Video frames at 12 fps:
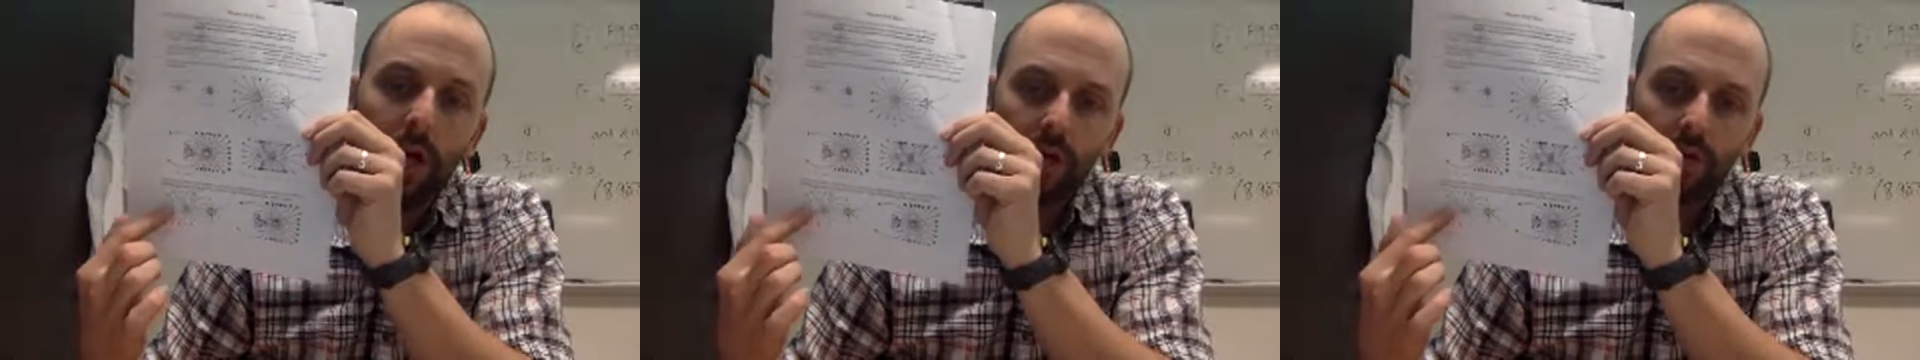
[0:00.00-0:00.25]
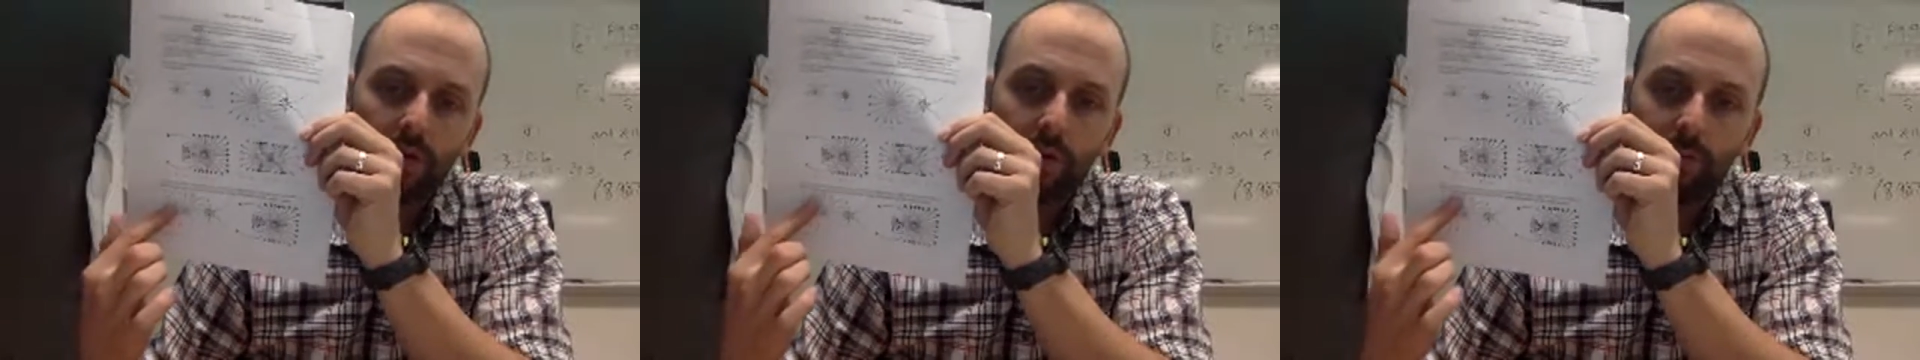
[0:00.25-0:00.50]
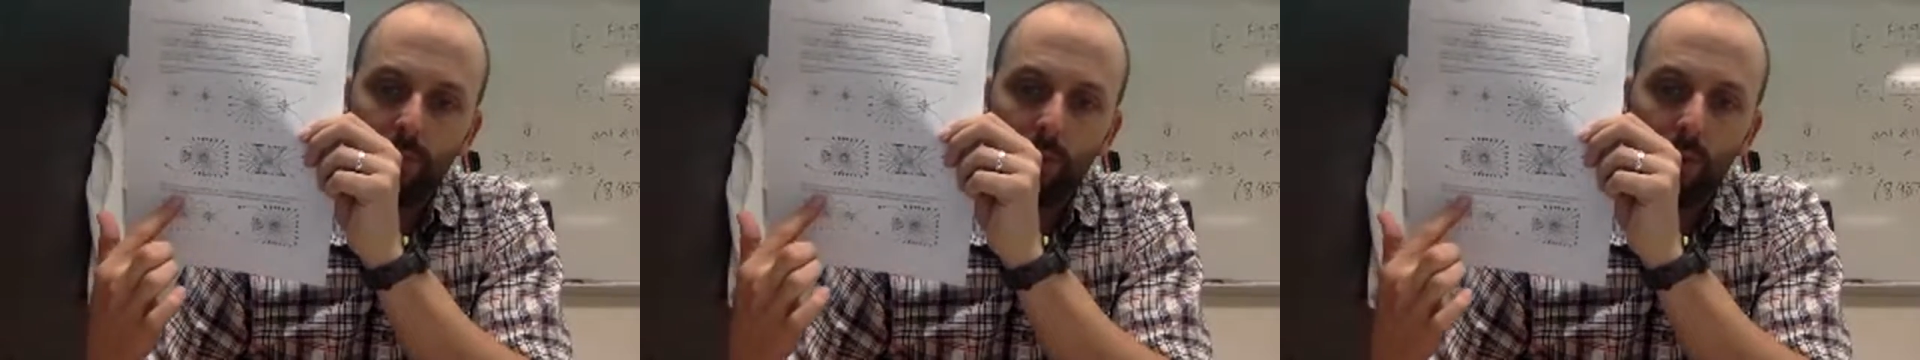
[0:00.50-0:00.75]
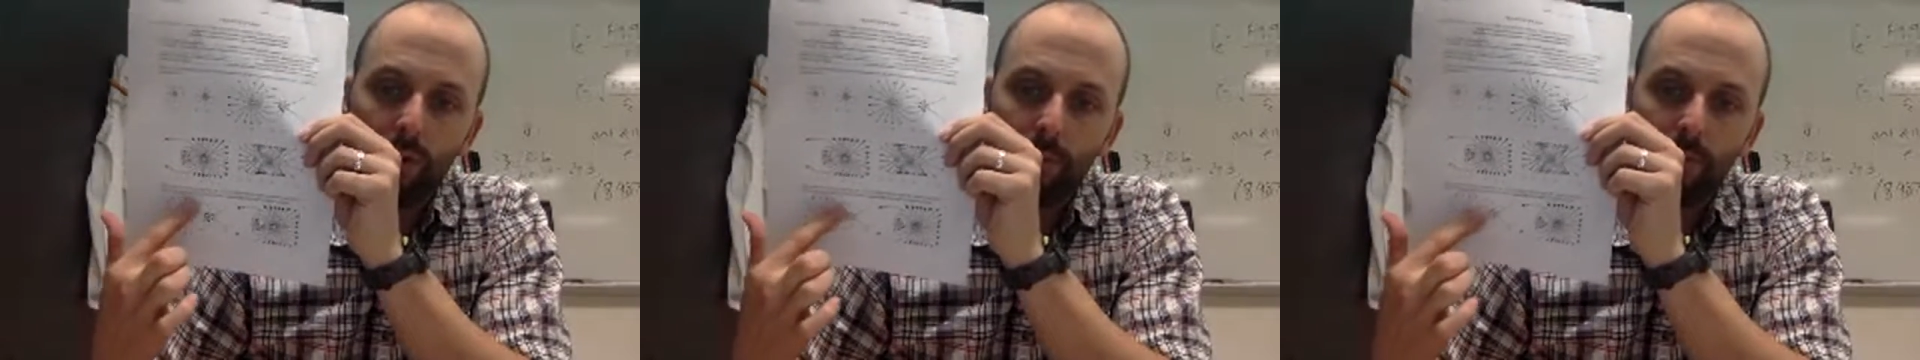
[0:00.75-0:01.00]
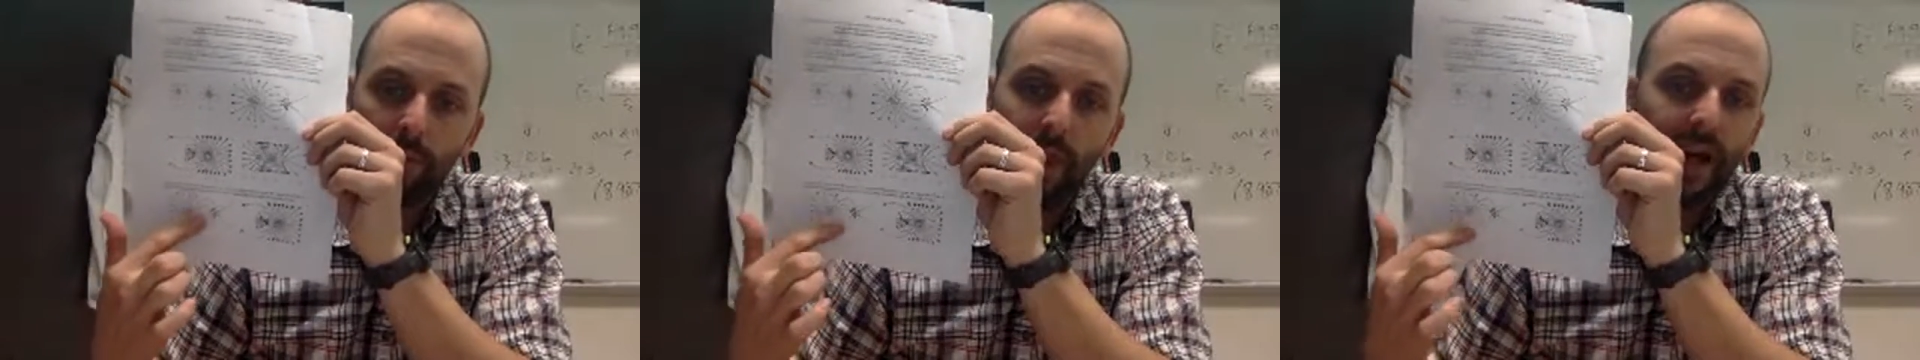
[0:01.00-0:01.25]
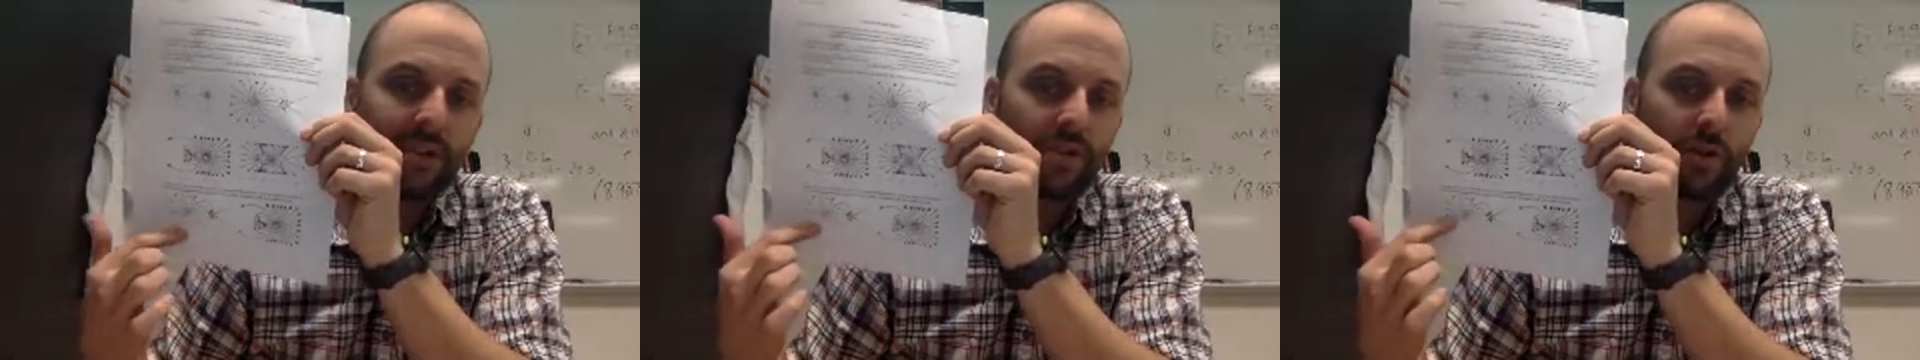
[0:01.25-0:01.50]
So the more the
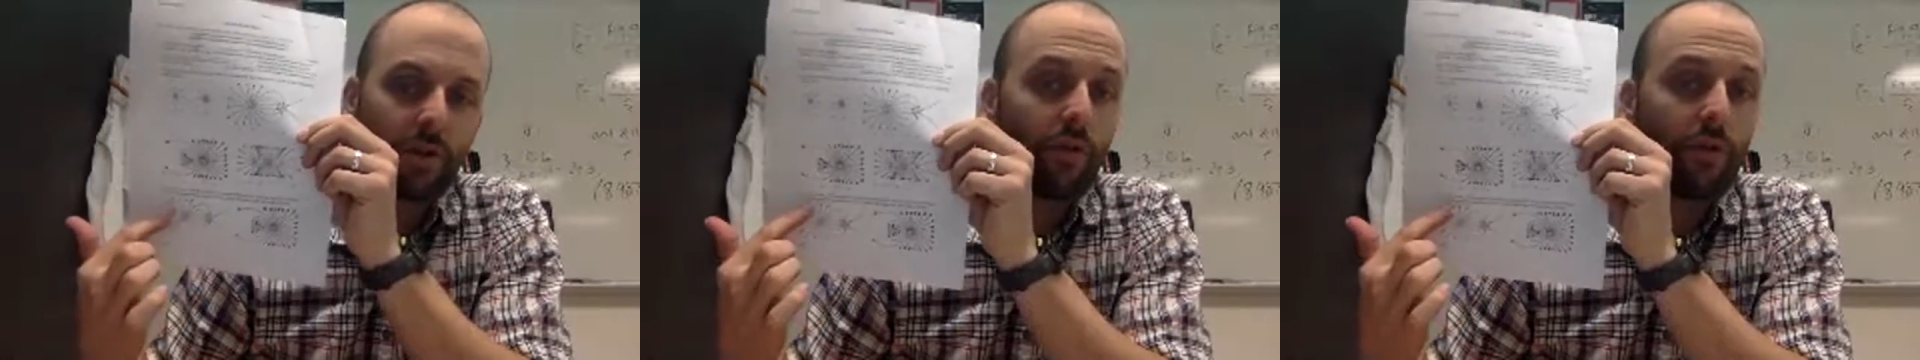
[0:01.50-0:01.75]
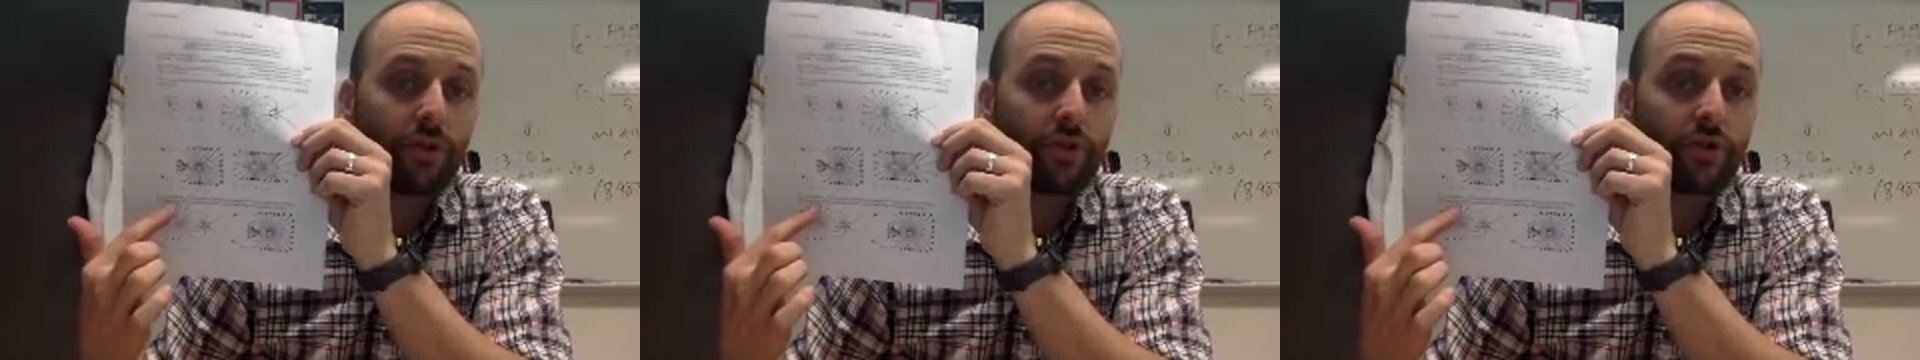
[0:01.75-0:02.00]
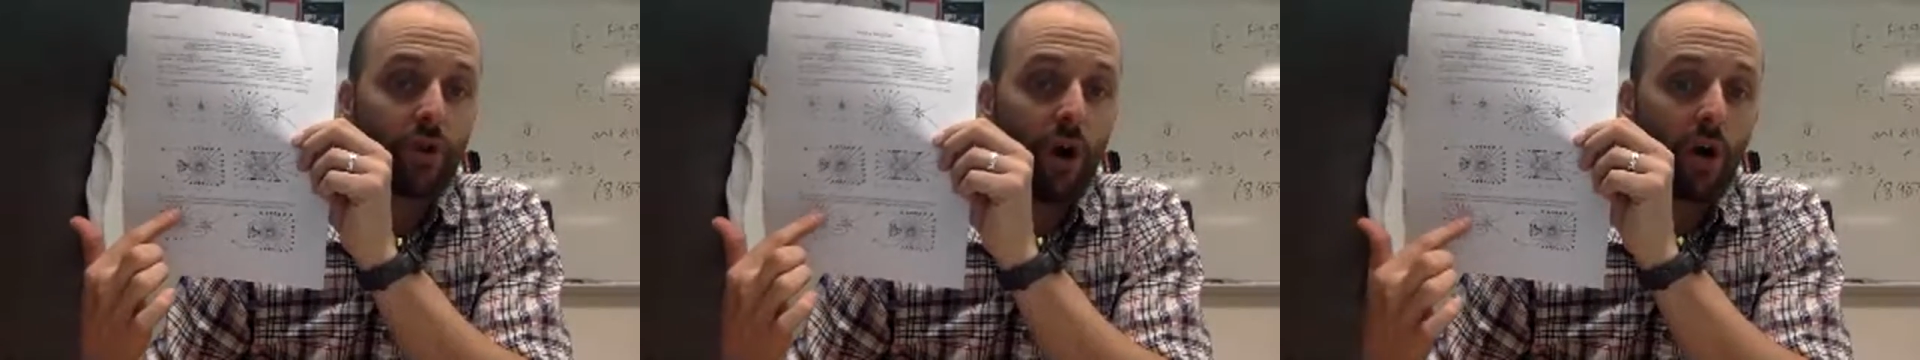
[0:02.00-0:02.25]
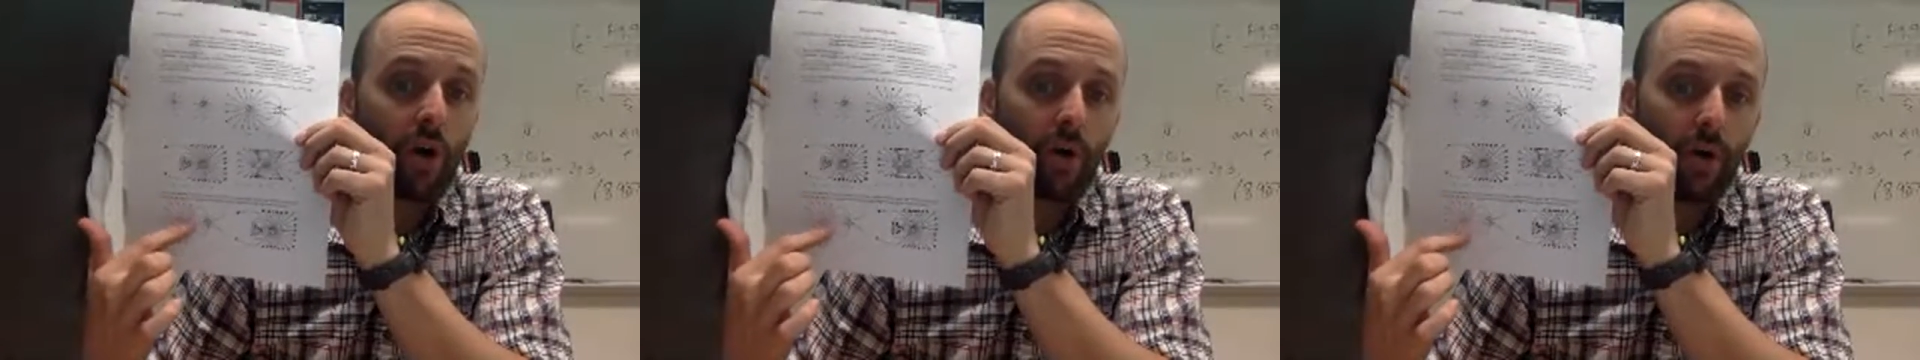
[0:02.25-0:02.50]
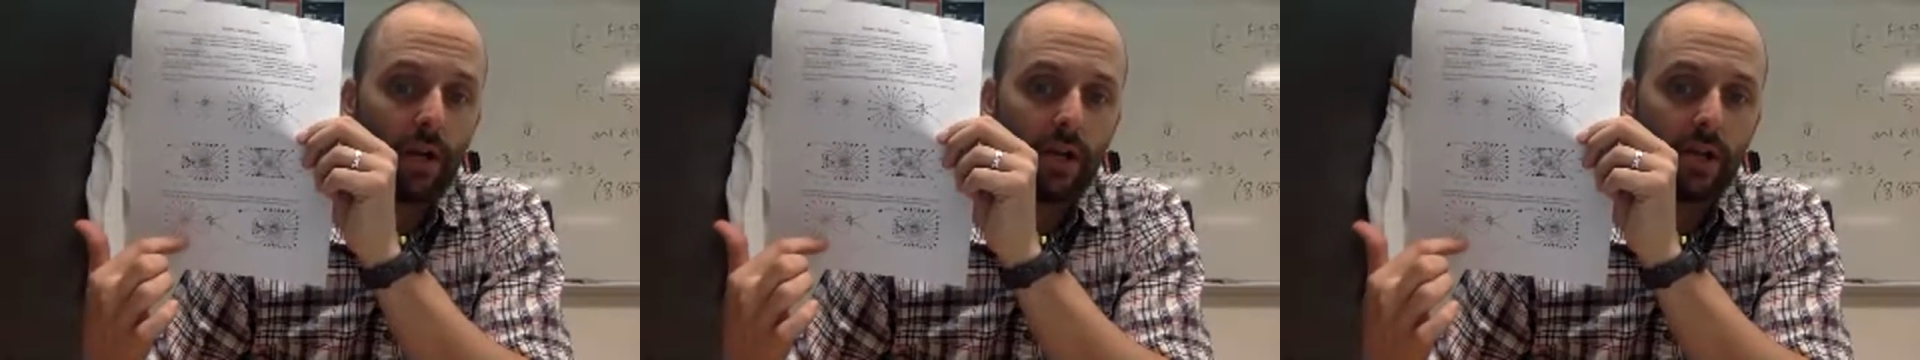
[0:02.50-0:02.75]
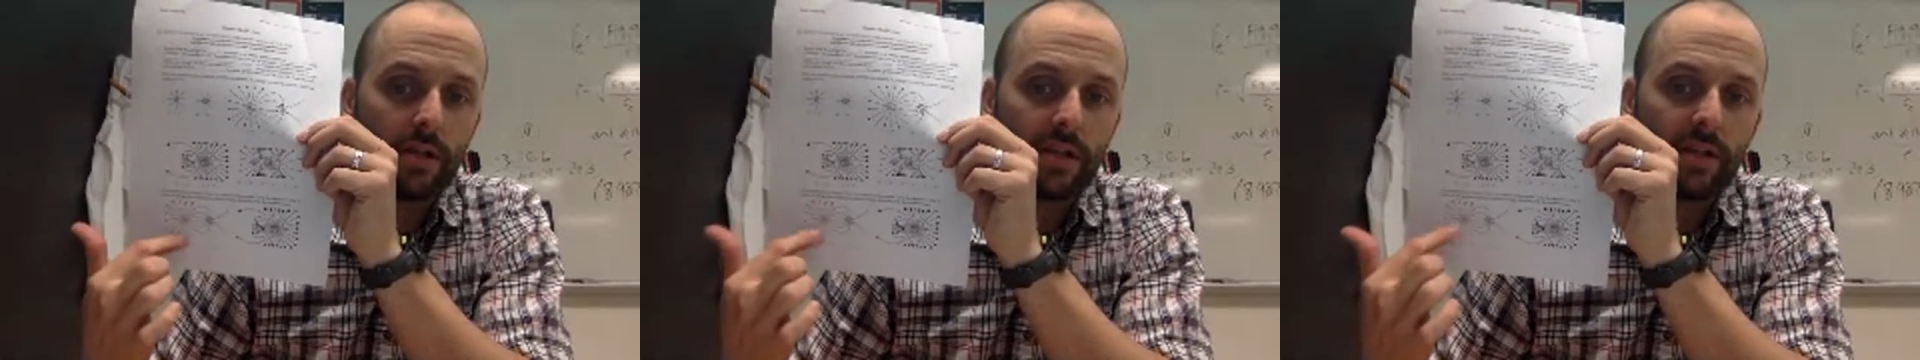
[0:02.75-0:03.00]
lines there are, the stronger it is.